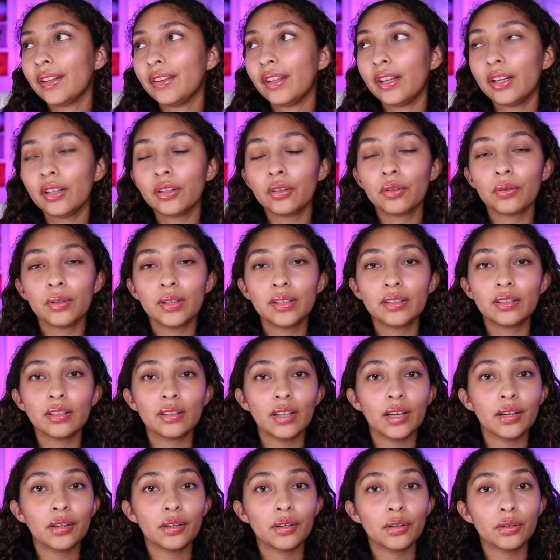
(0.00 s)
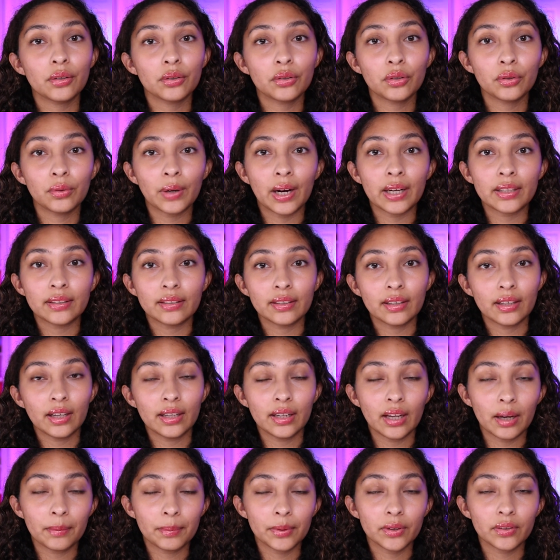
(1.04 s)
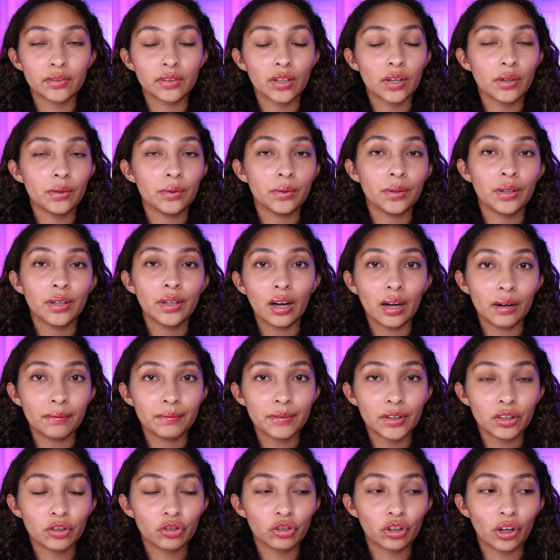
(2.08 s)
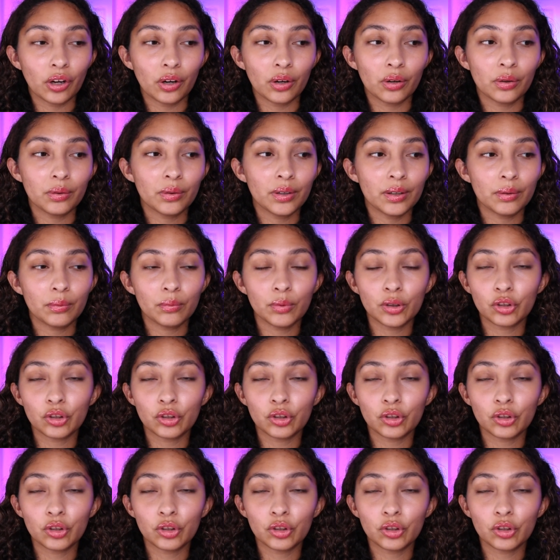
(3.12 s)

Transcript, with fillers: they agreed to let her direct an episode of the show,